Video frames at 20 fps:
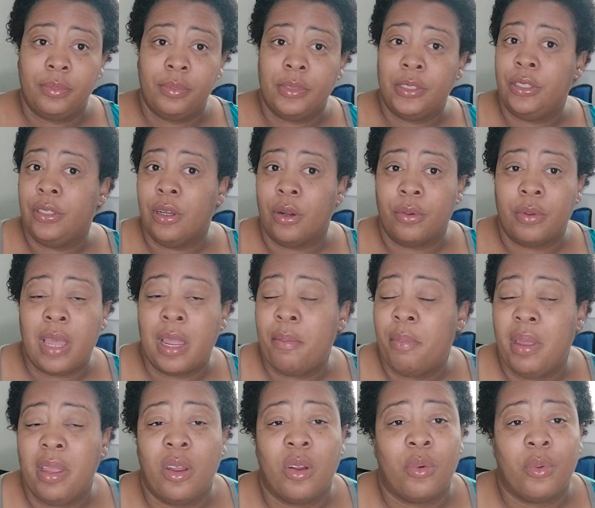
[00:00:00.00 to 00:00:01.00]
You know, they
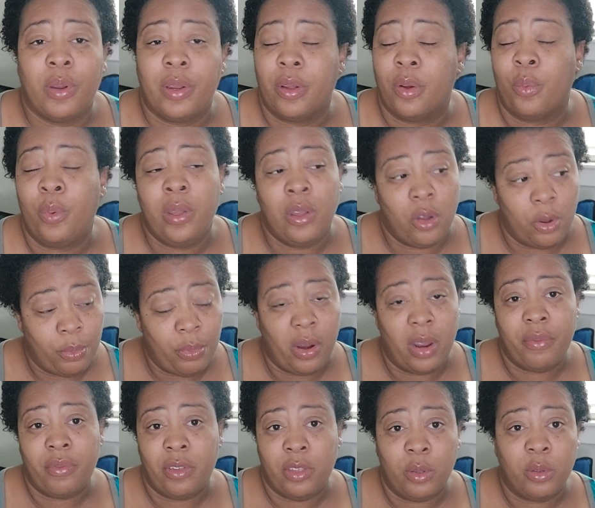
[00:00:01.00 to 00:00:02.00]
being real. We gonna
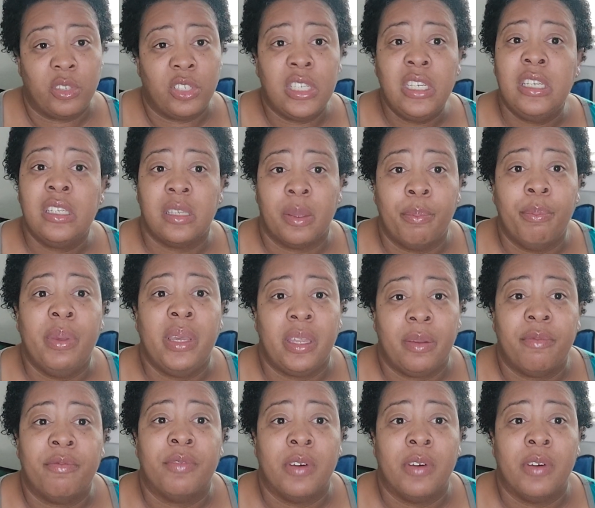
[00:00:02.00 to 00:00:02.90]
pray for you. She is a bit